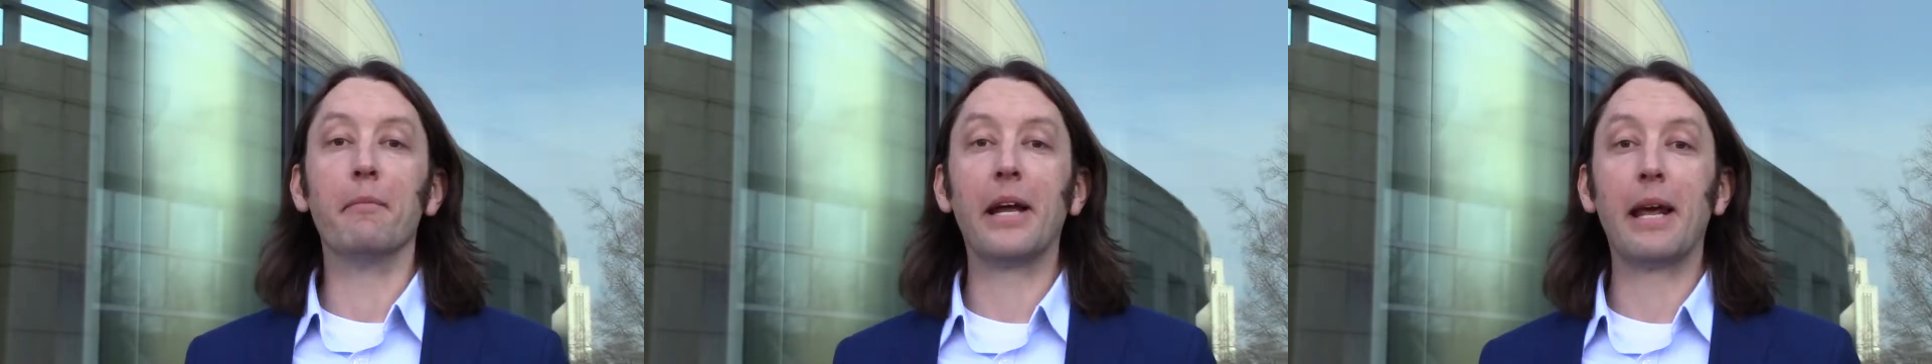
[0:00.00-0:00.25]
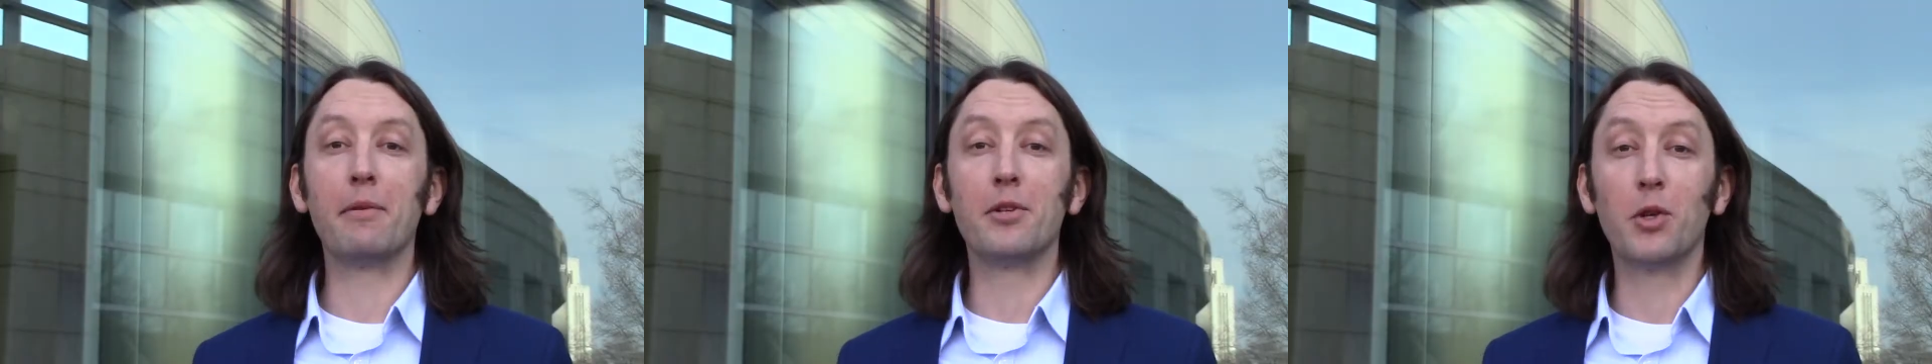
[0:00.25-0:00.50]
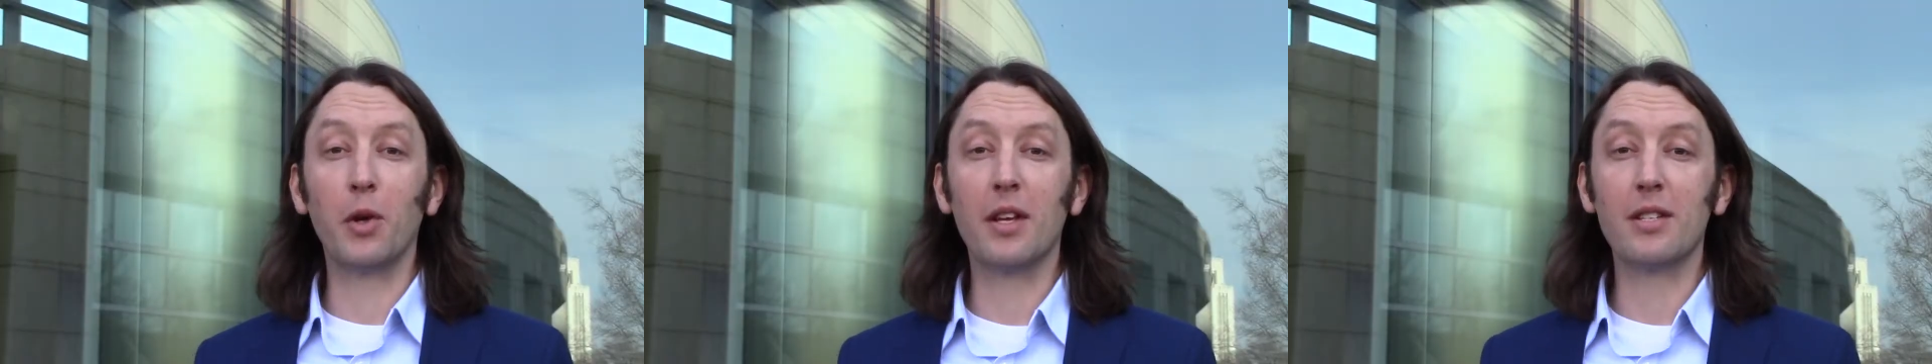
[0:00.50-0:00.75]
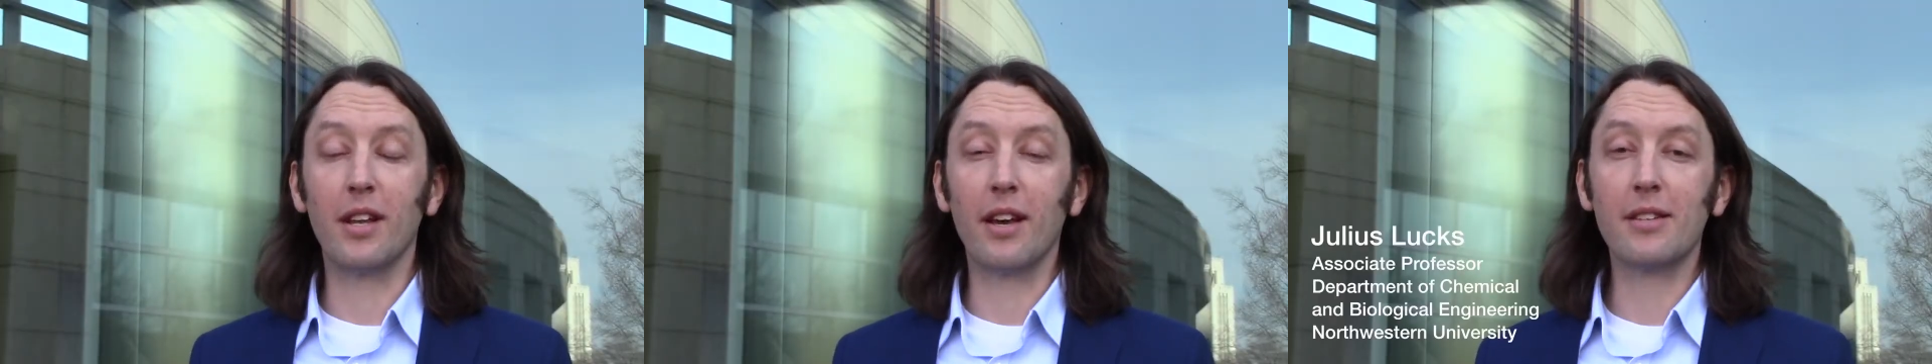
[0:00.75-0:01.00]
My name is
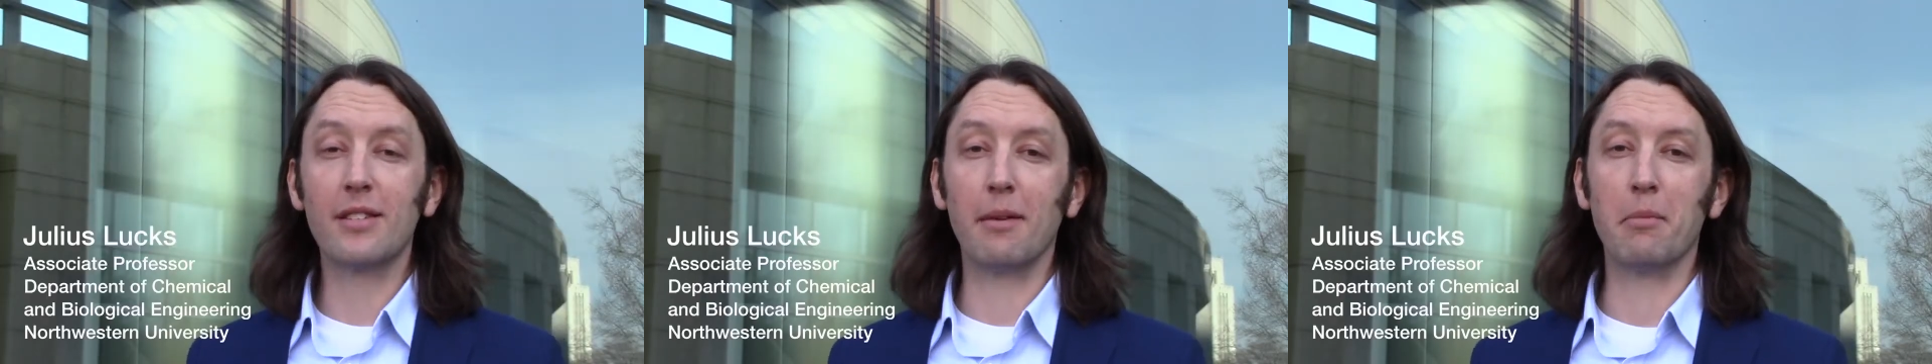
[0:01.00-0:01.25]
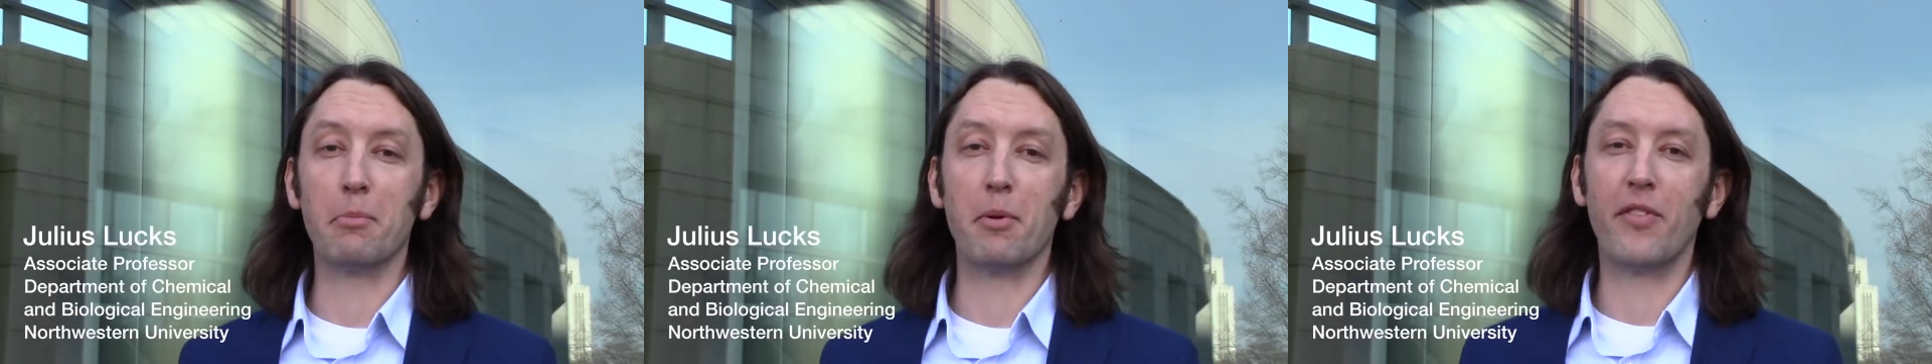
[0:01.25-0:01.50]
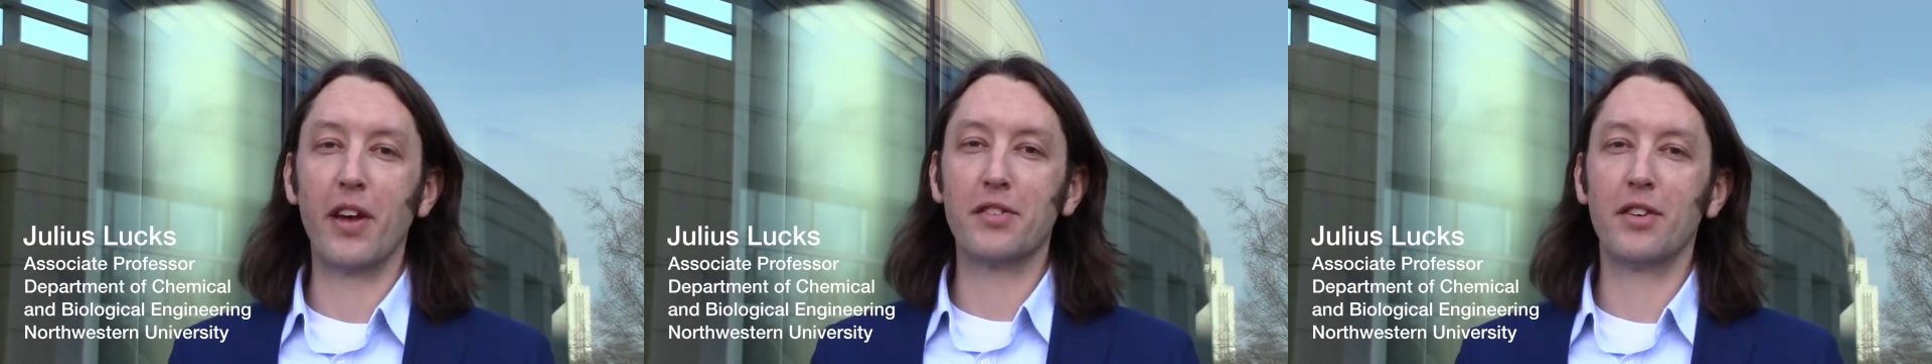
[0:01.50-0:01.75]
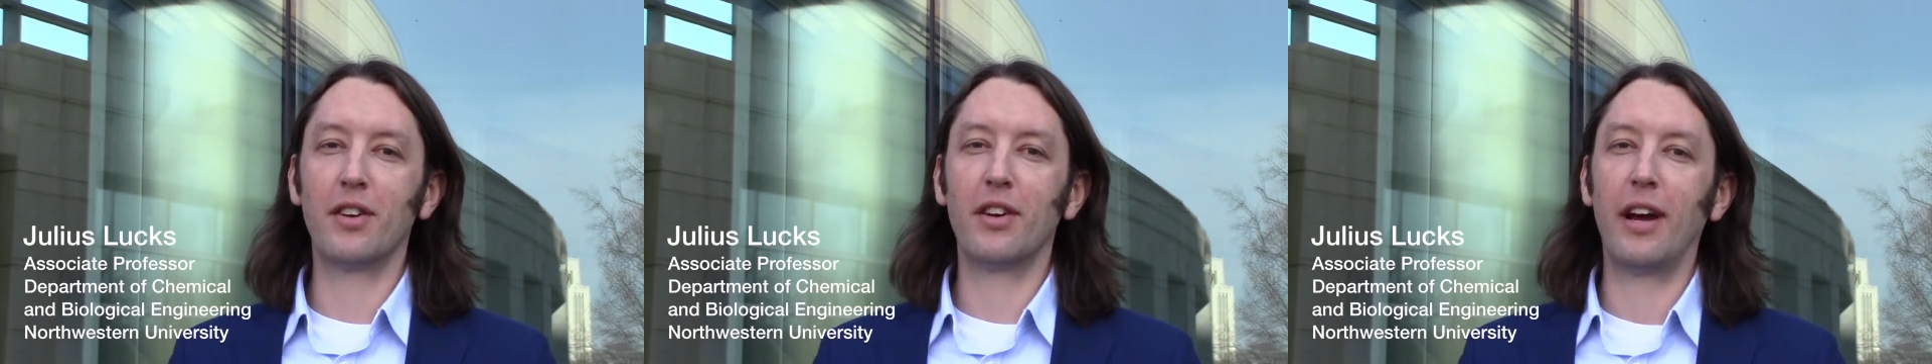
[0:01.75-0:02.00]
Julius Lucks. I'm a
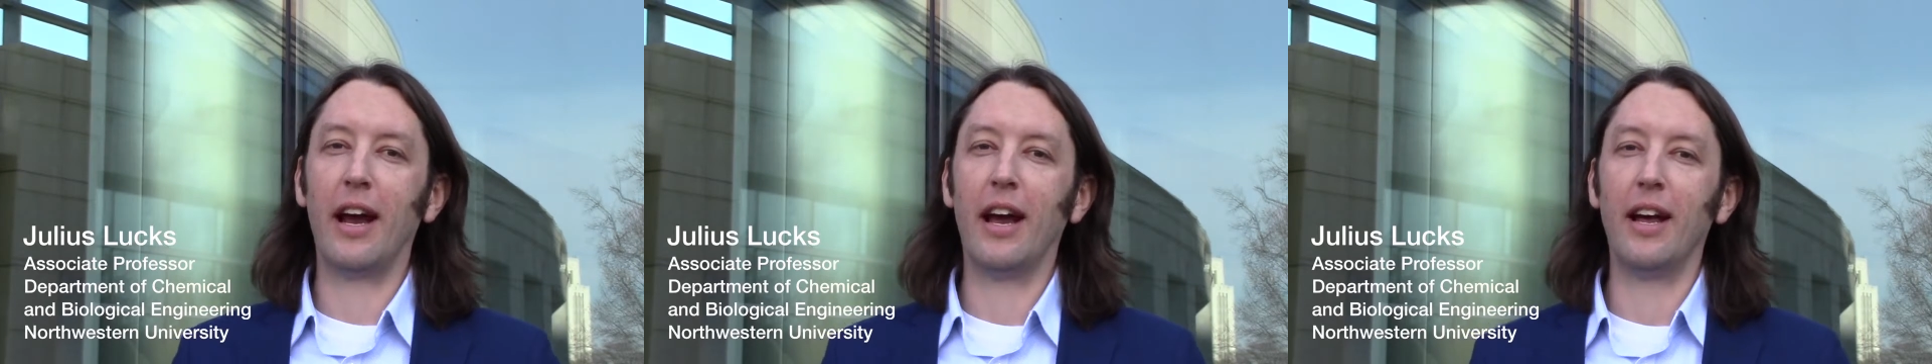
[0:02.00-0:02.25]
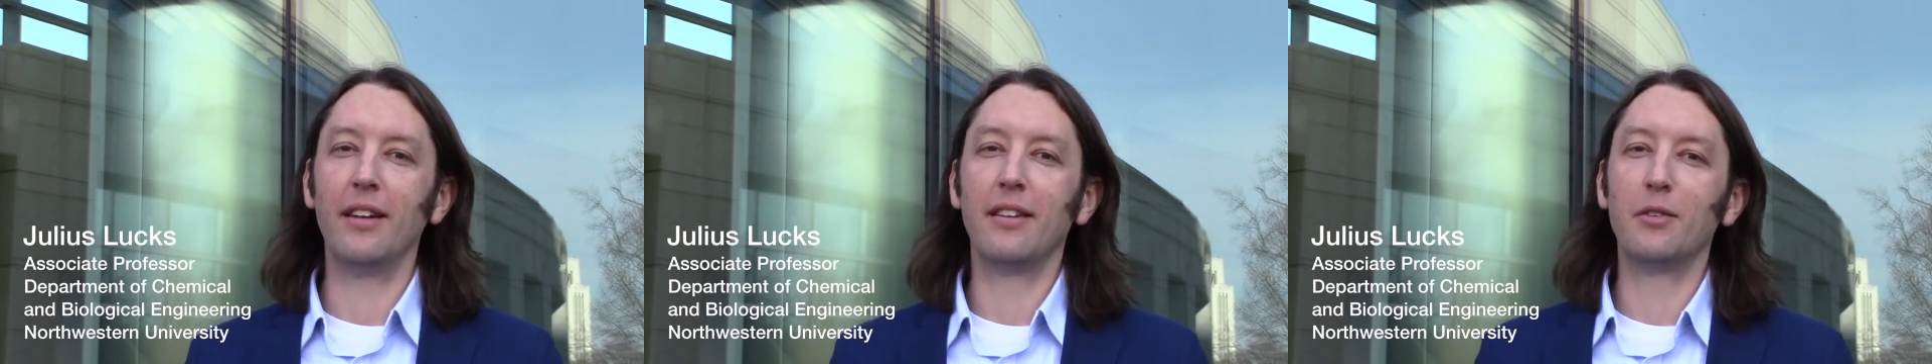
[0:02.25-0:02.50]
professor at